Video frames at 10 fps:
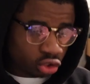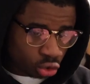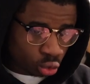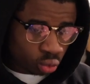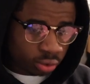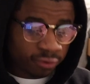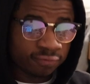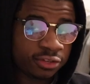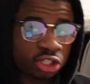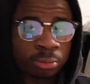2
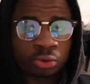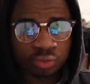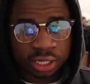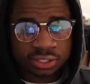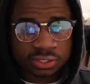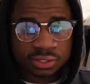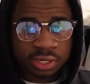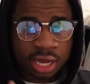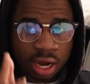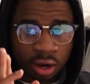visible threats
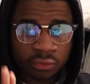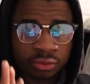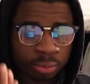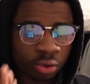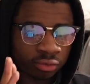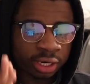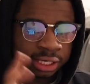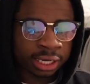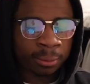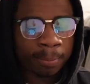on the board
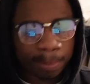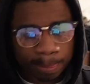right now.